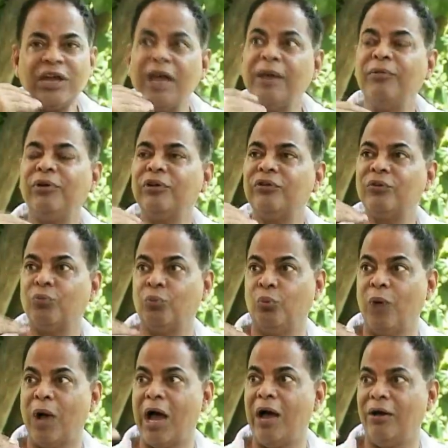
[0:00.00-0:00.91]
time it was a
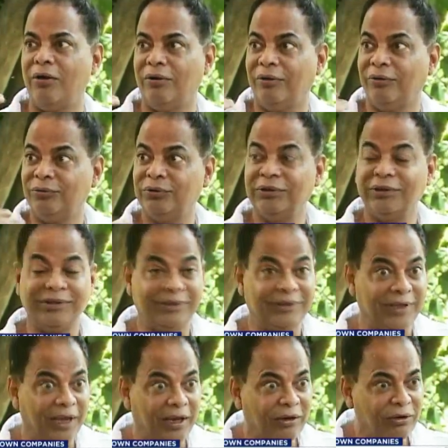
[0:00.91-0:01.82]
wow,
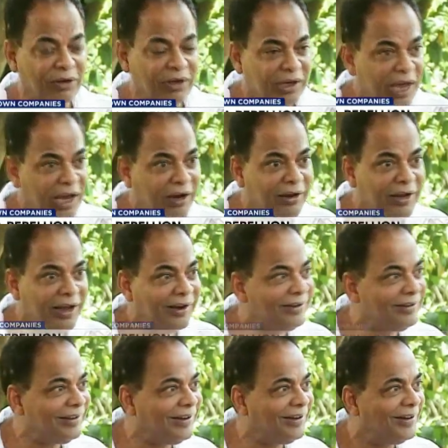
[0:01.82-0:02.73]
they're going to carry
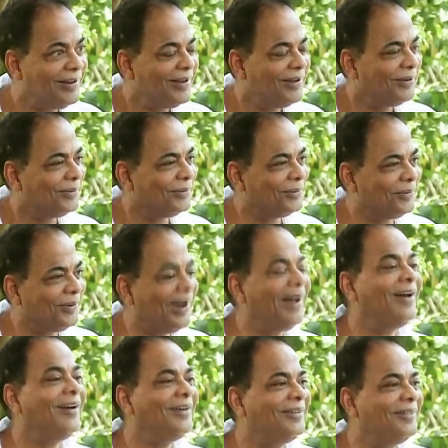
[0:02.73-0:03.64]
Hidesign?
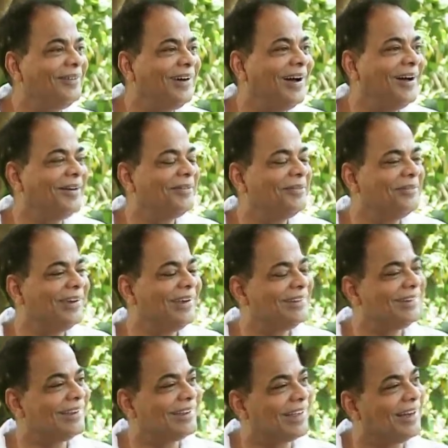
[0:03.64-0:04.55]
Wow, how
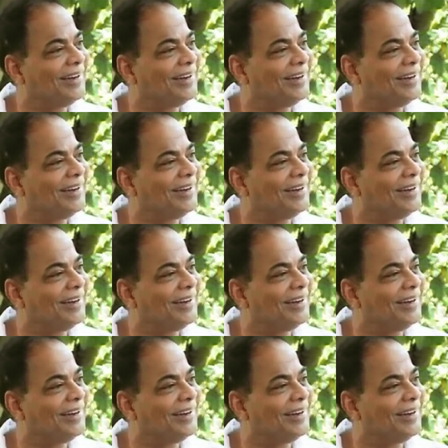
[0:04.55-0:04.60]
amazing